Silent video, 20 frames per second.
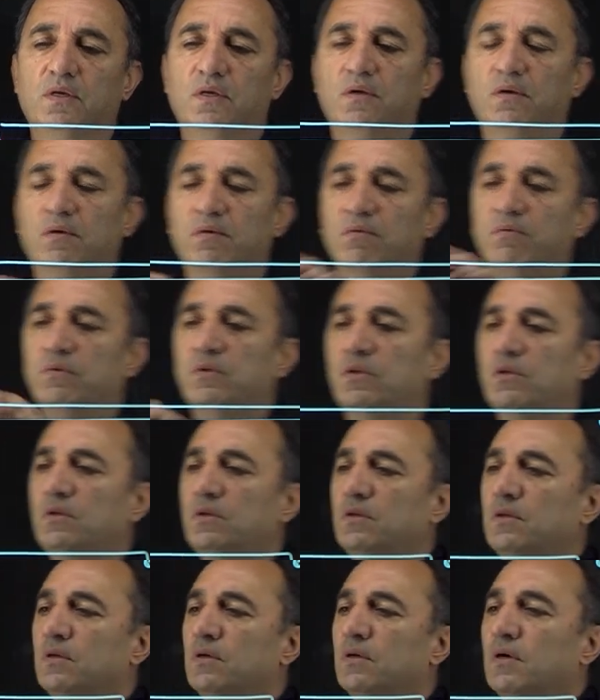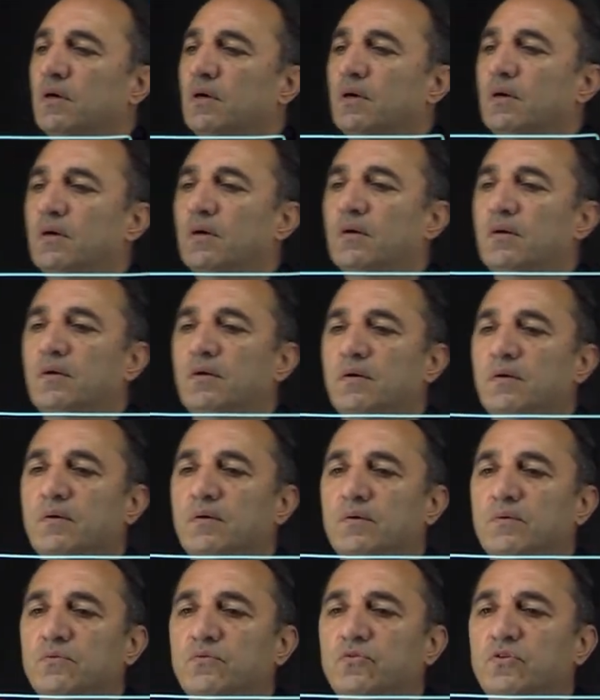we
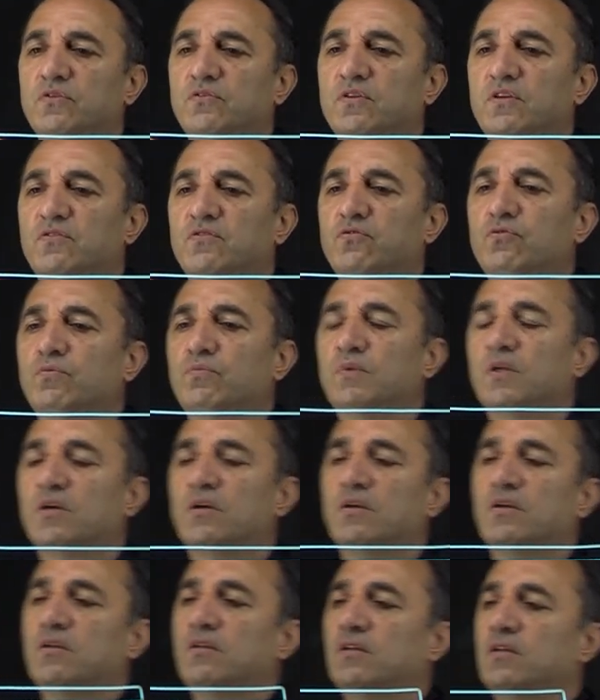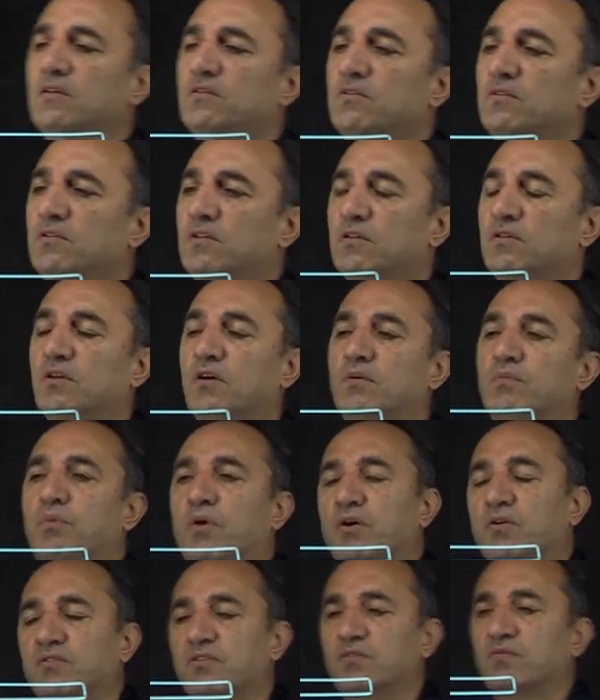just assume they are in the
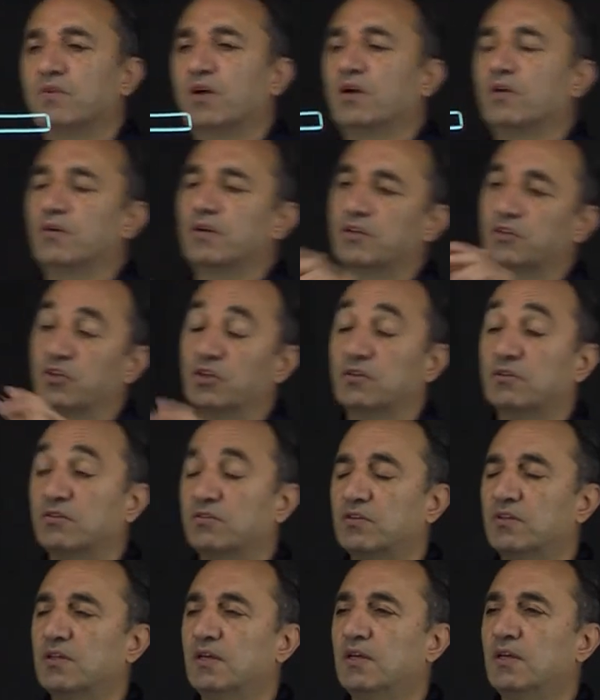positive directions.